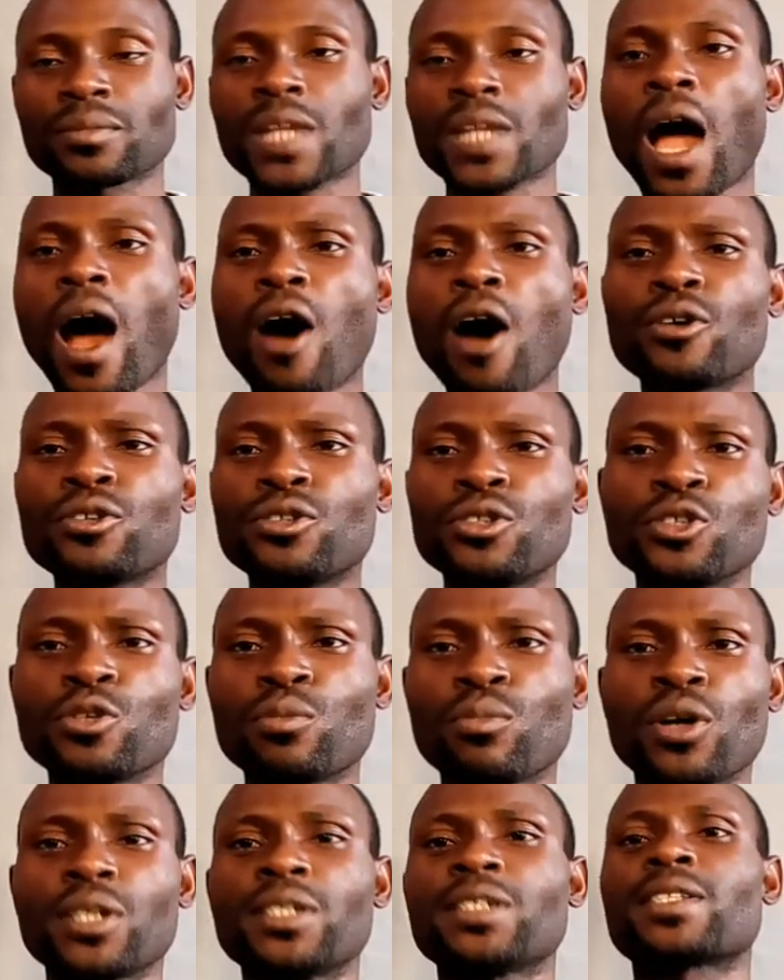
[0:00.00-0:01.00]
How do you
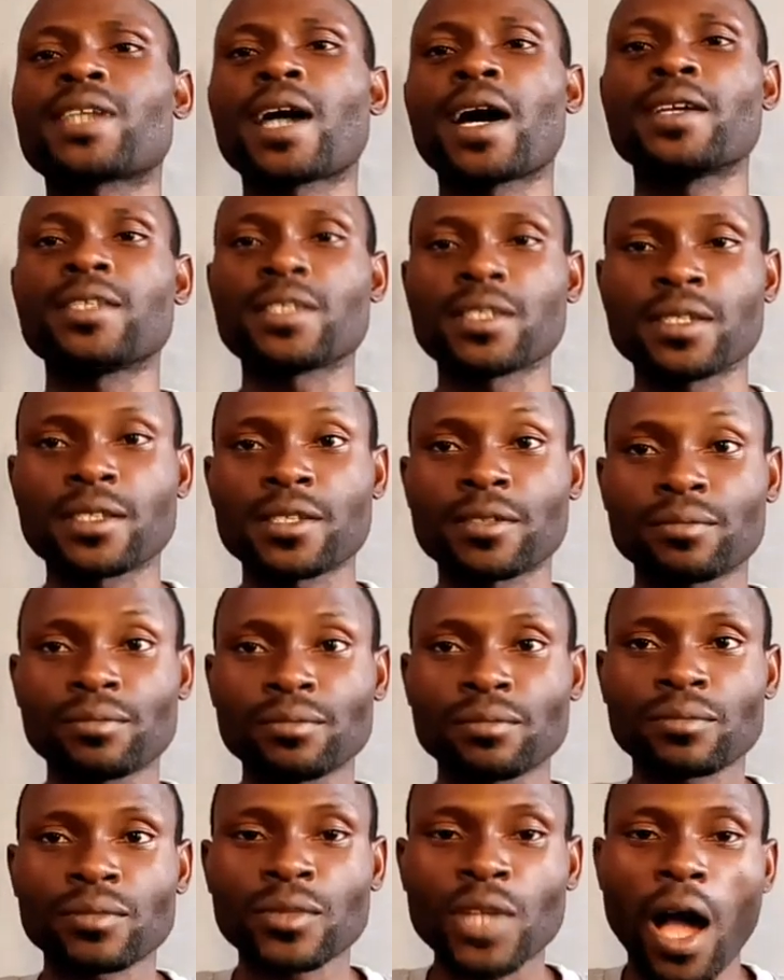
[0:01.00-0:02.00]
monetize it?
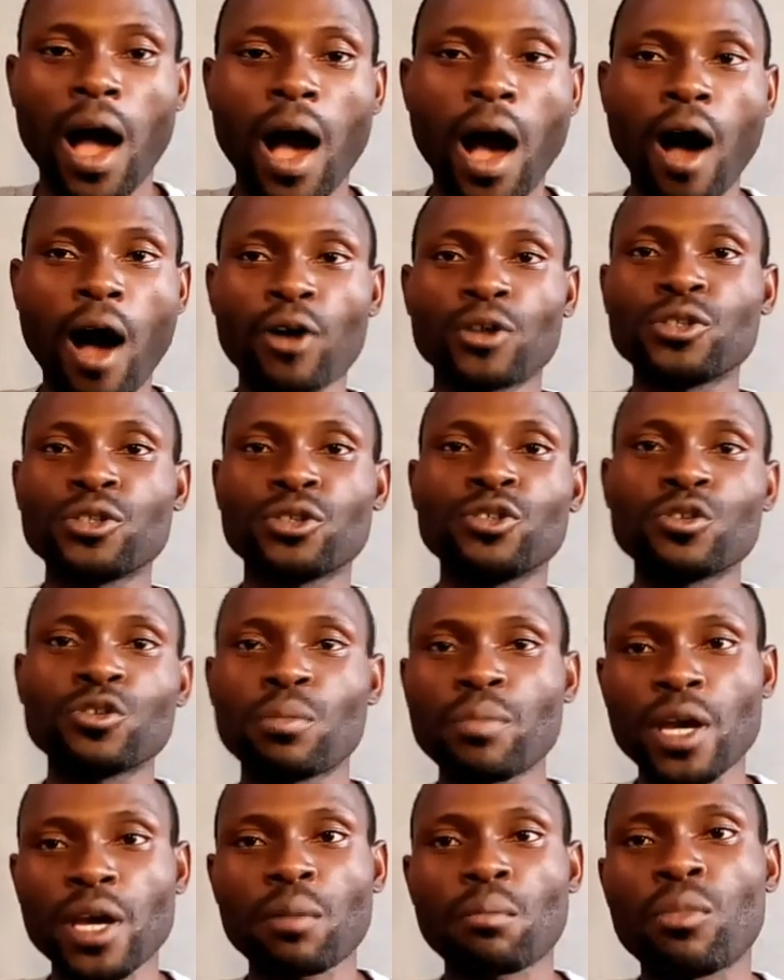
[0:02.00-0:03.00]
How do you
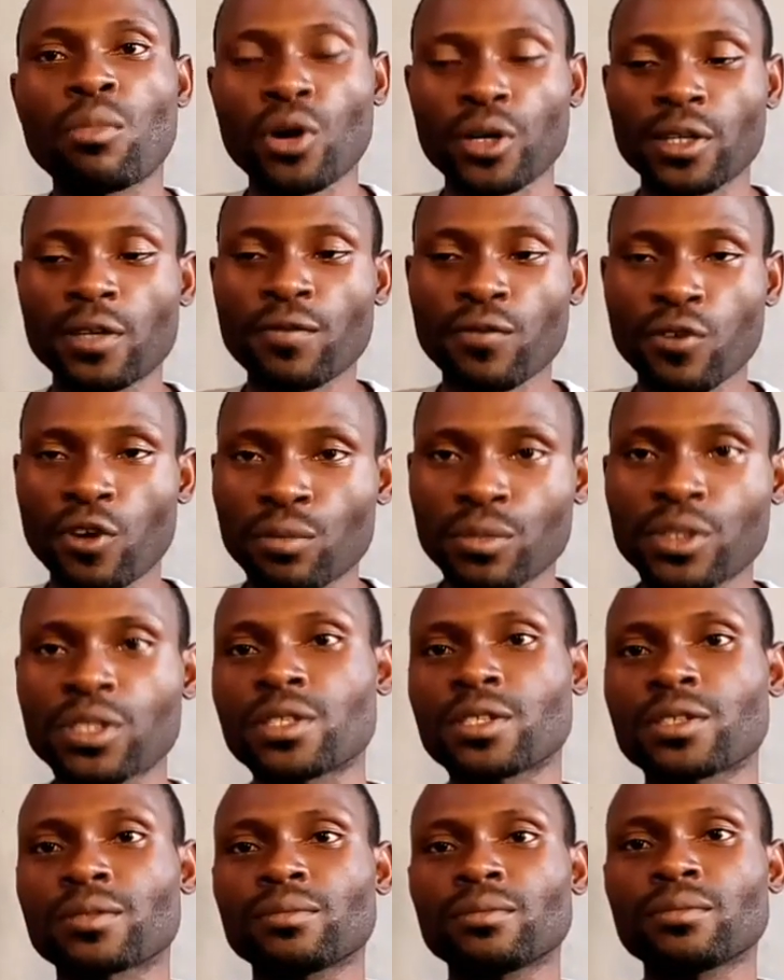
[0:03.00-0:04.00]
make money from it?
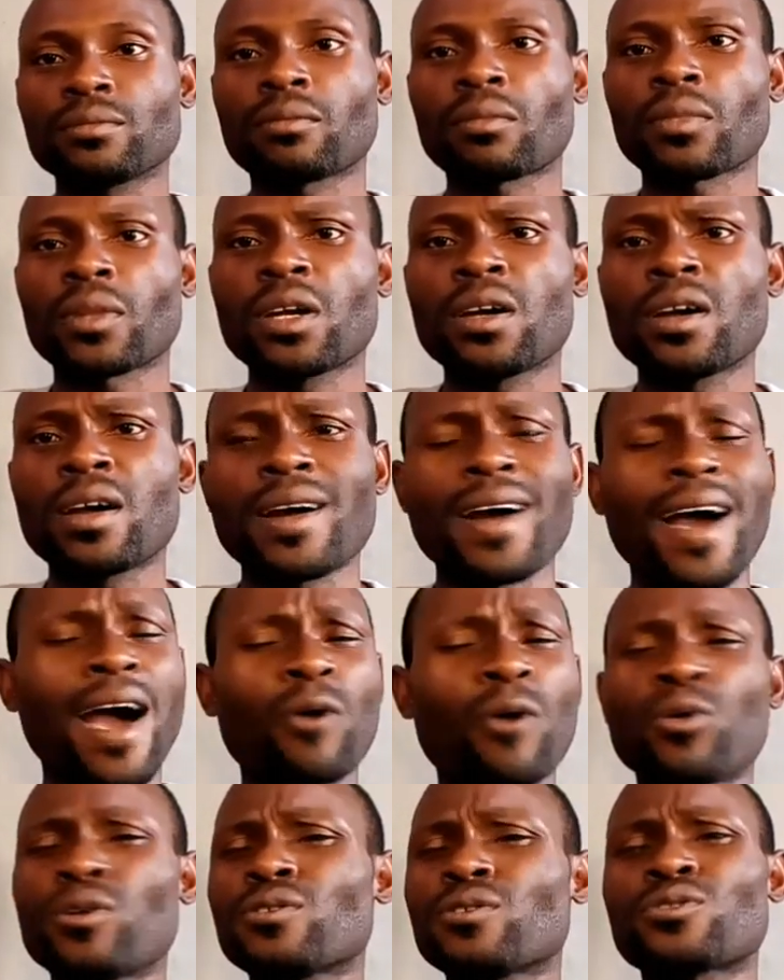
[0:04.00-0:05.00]
I
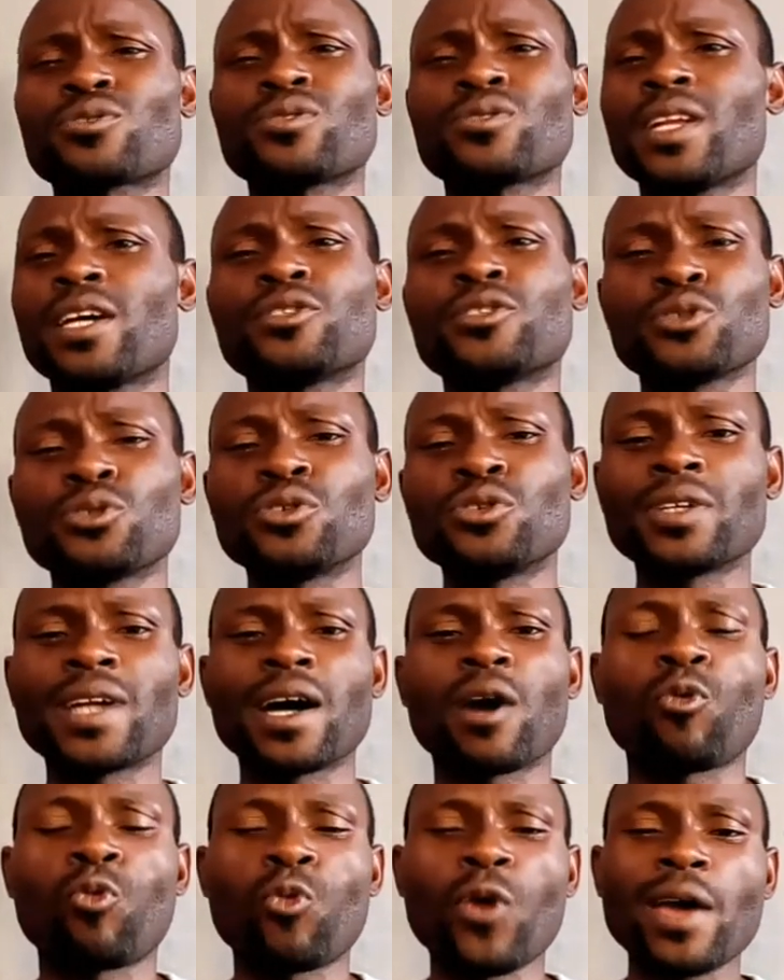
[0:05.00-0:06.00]
want to let you know
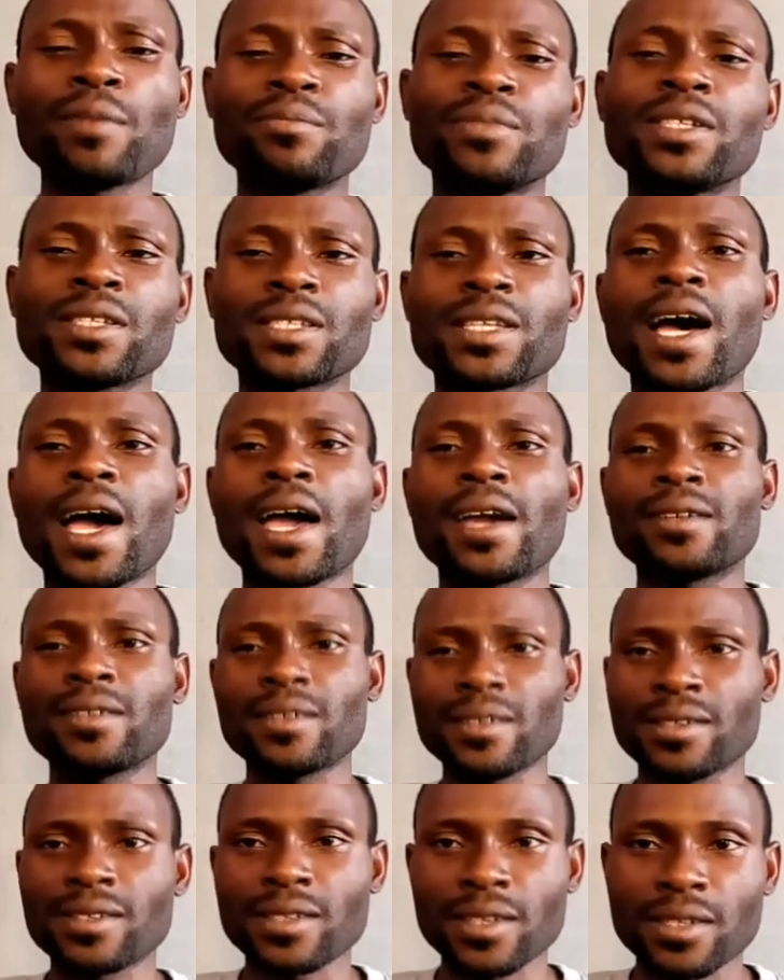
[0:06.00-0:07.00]
that web
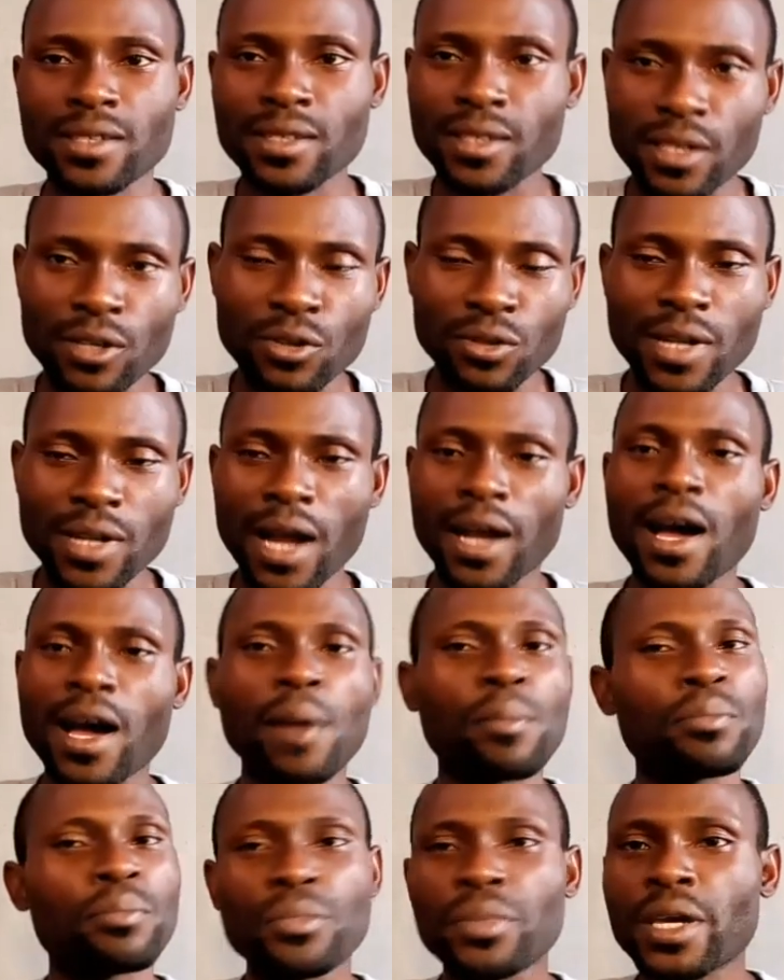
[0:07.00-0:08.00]
design is a skill that
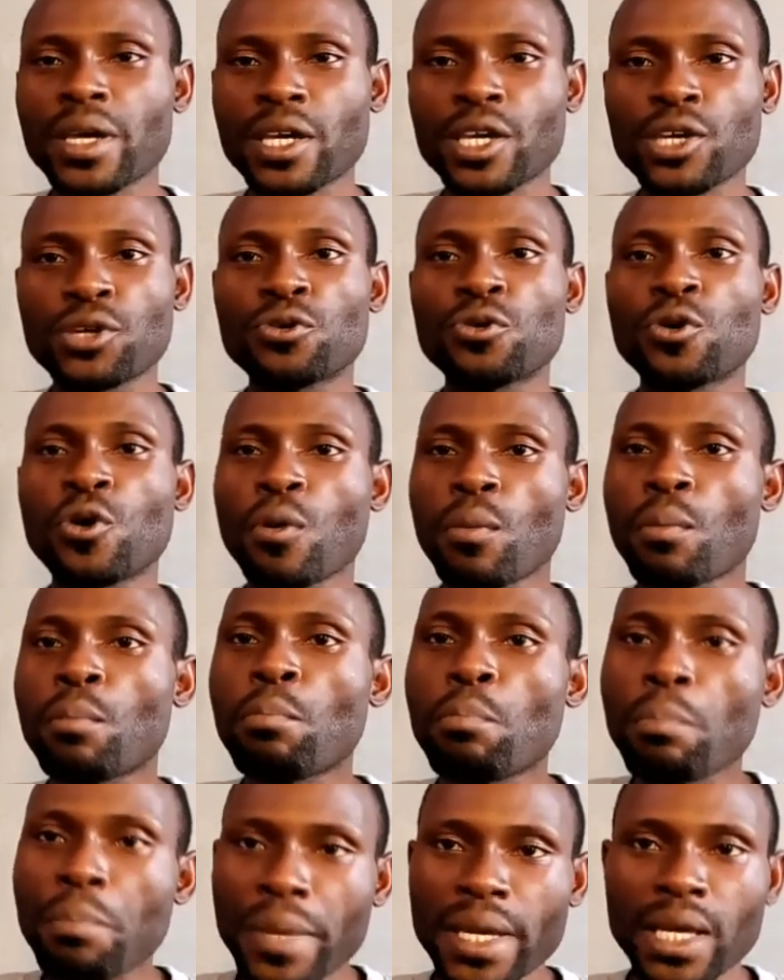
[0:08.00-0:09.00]
can make you
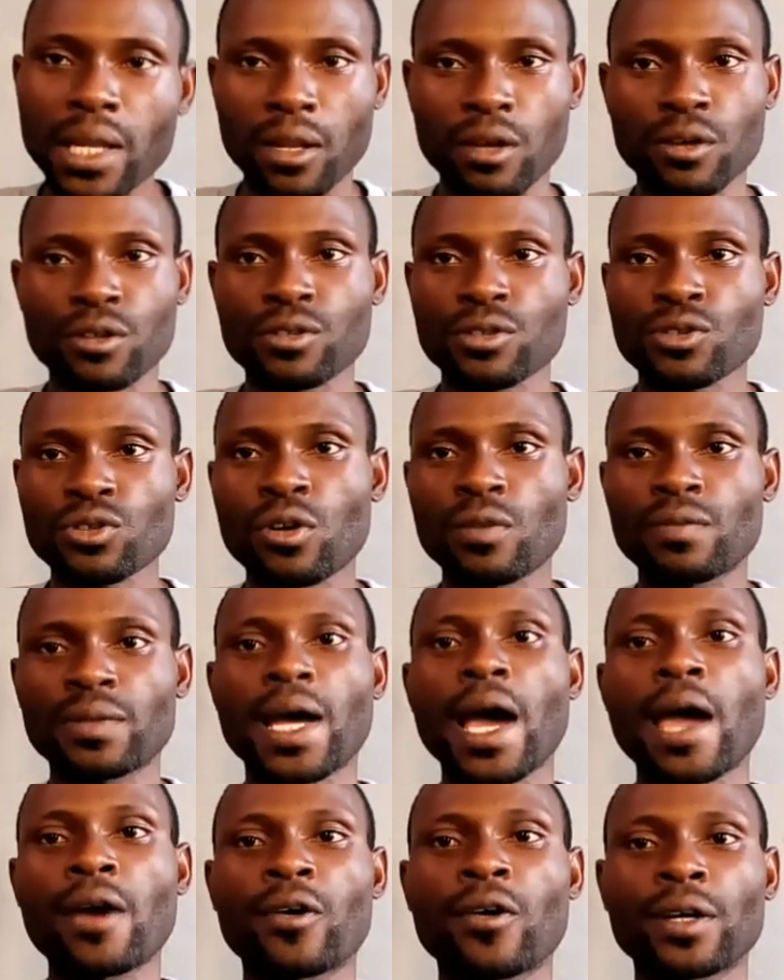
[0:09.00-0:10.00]
millions of
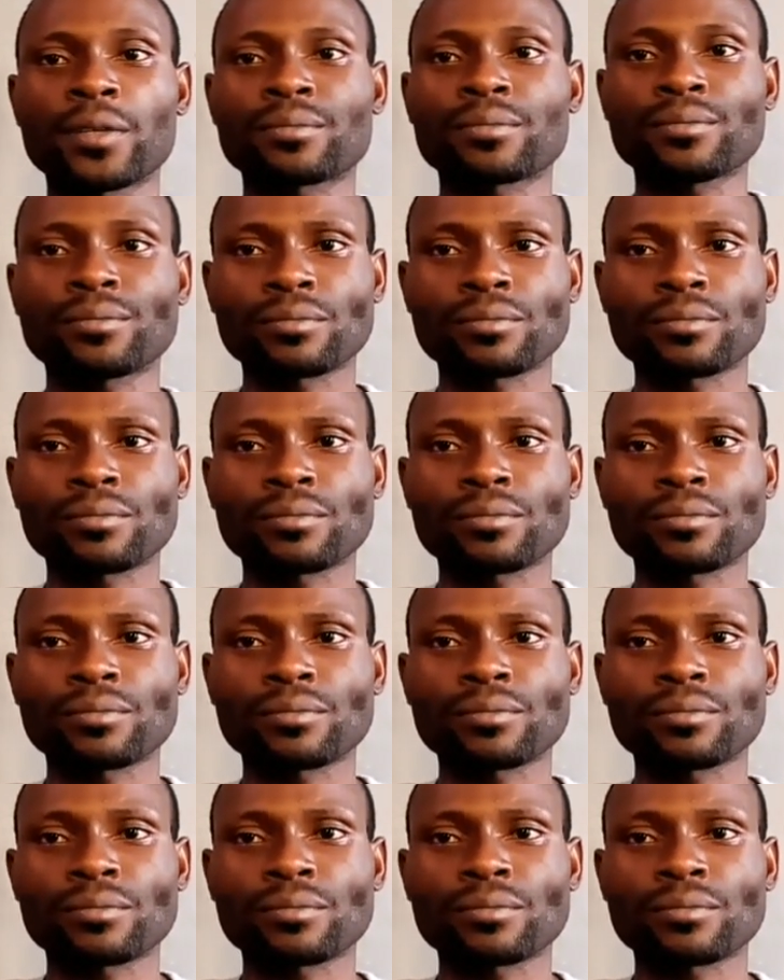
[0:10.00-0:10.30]
naira.